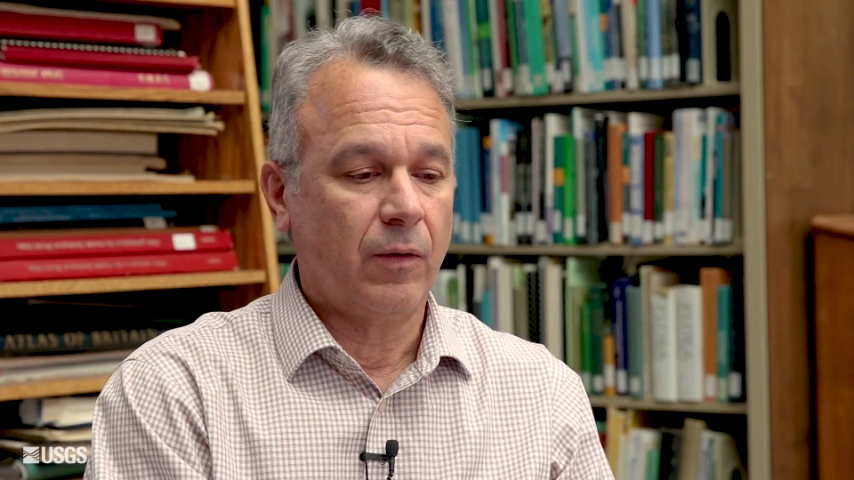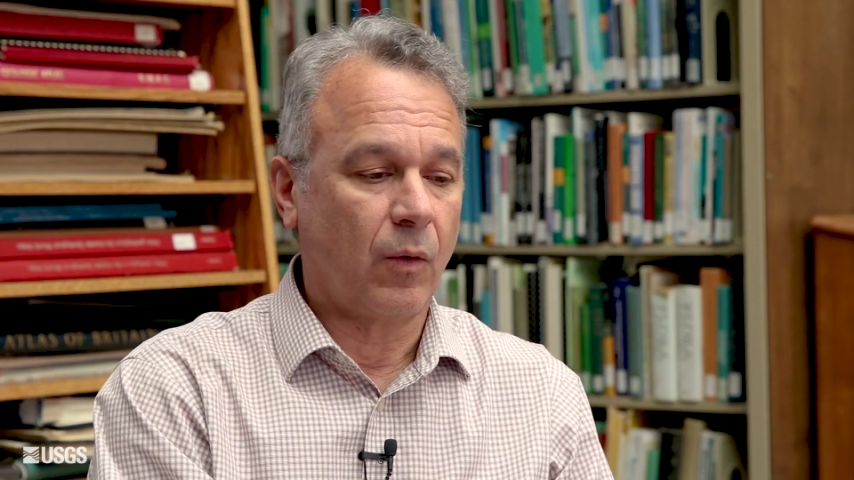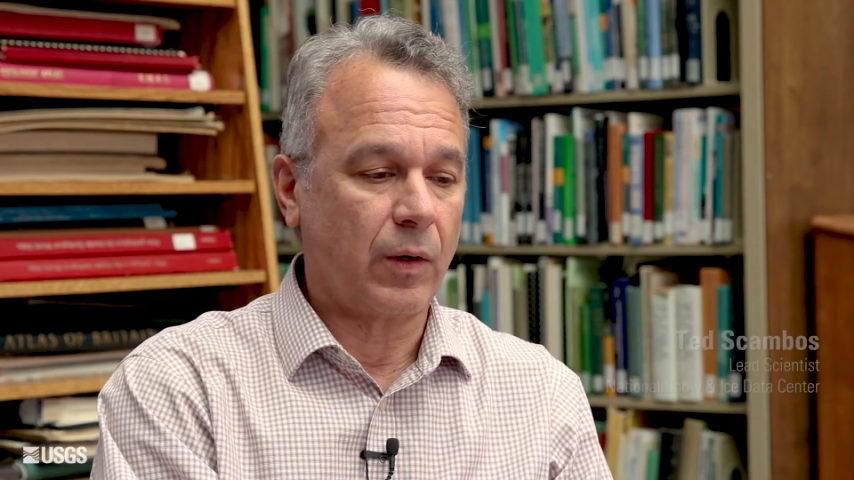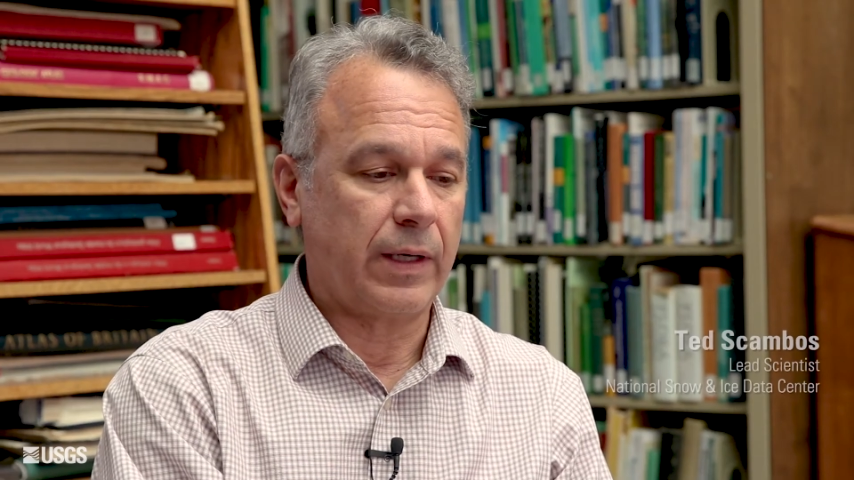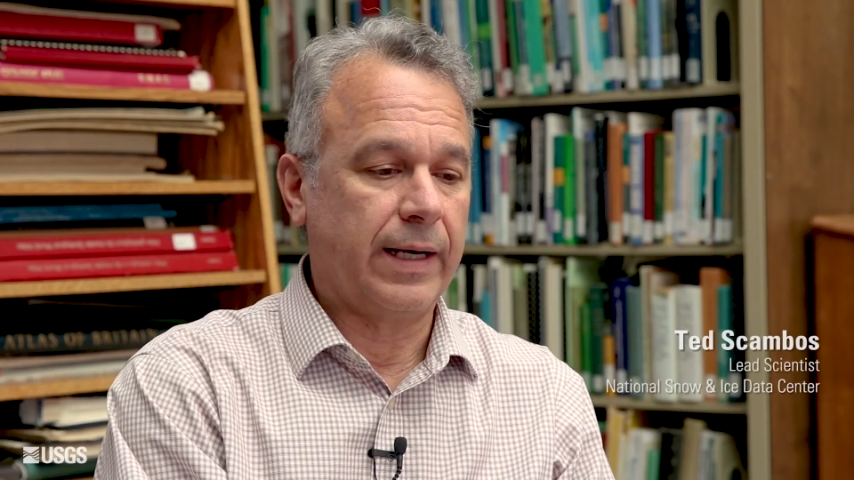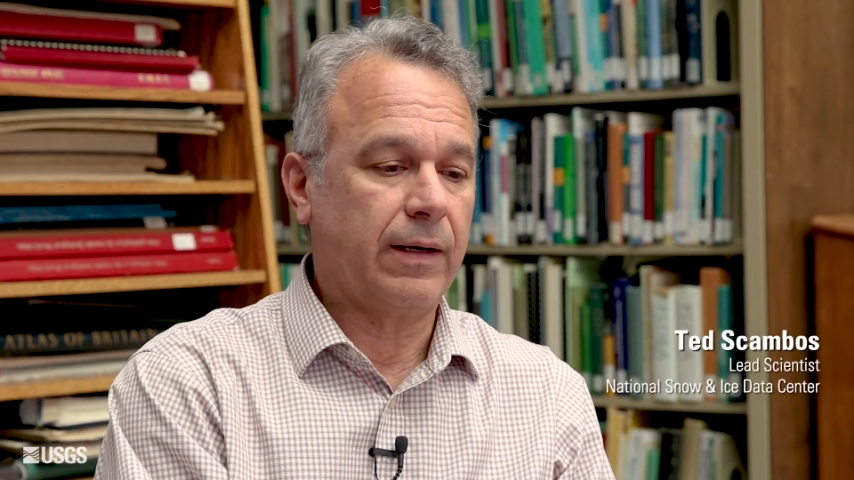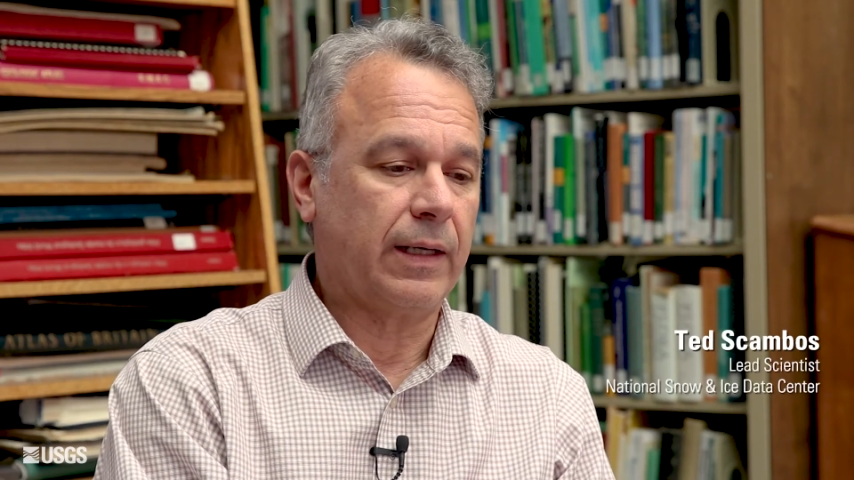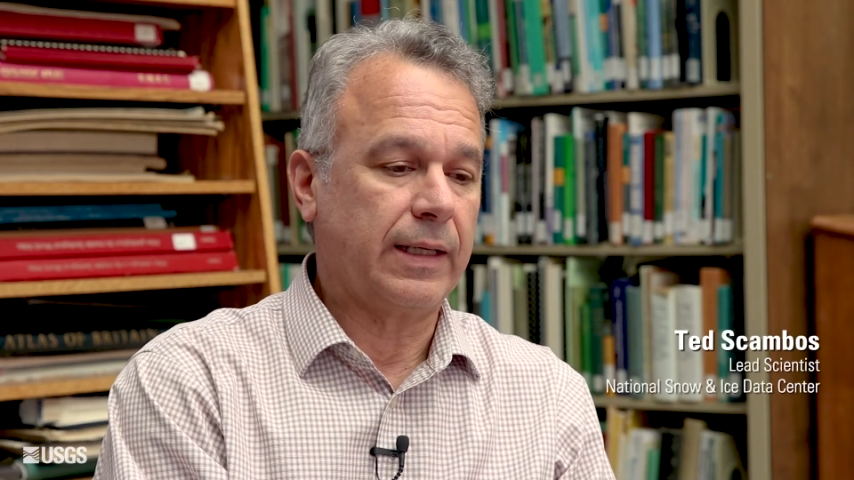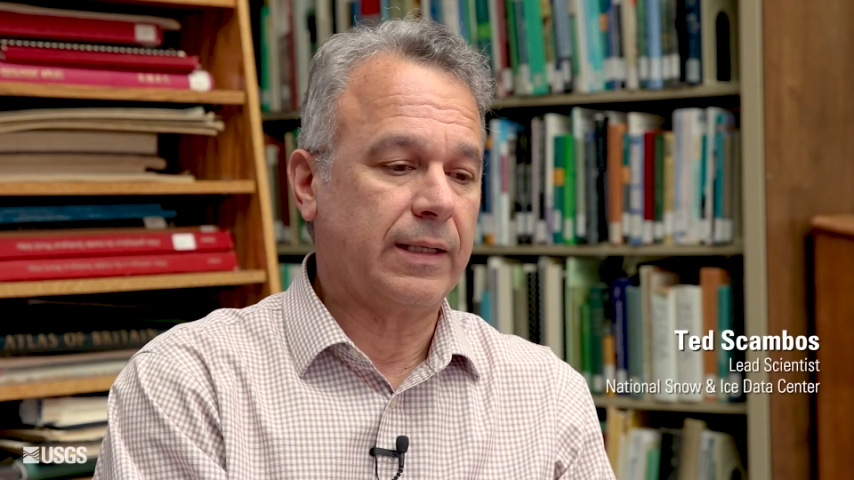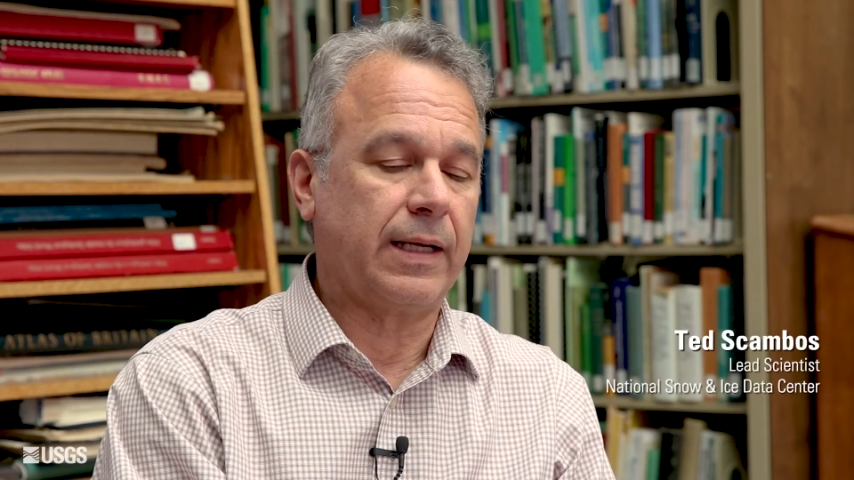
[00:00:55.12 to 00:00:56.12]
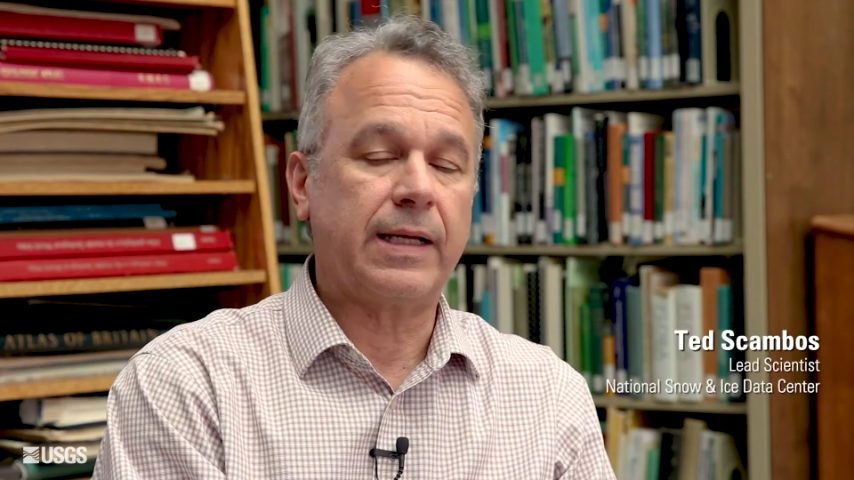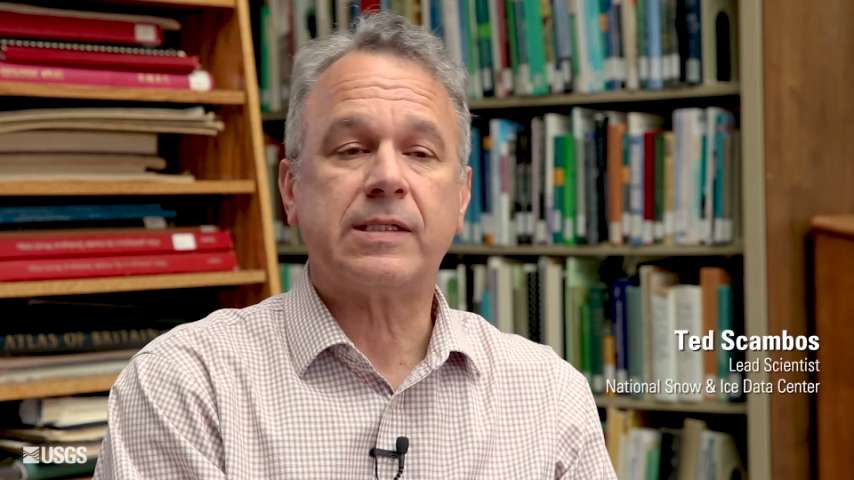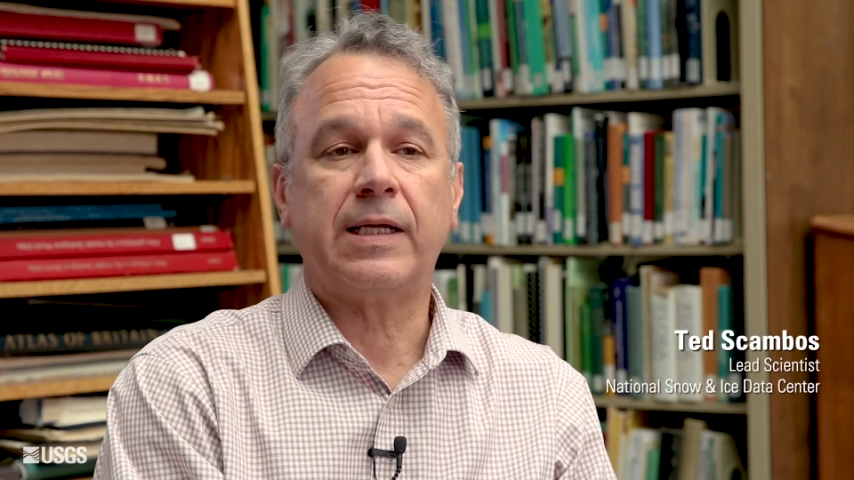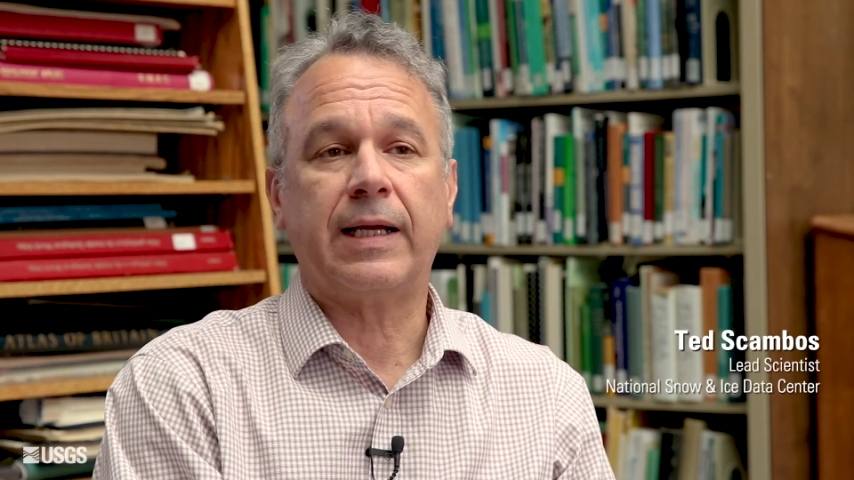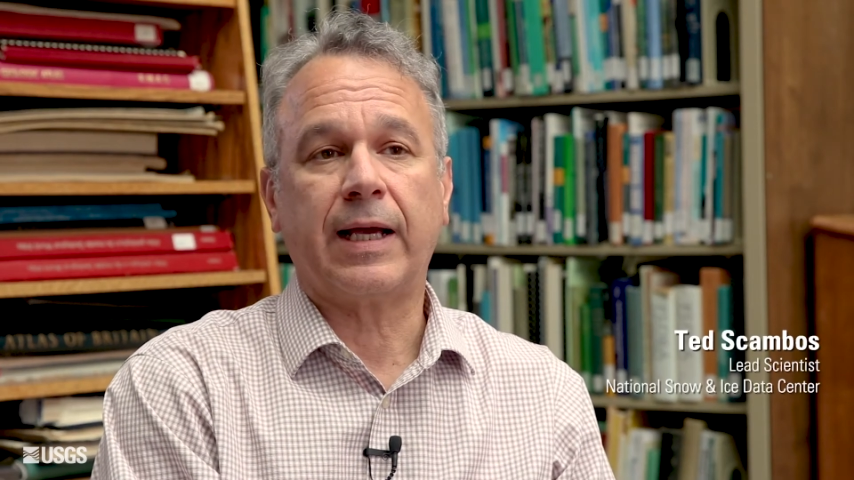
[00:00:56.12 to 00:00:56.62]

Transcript: Ordinarily, the Landsat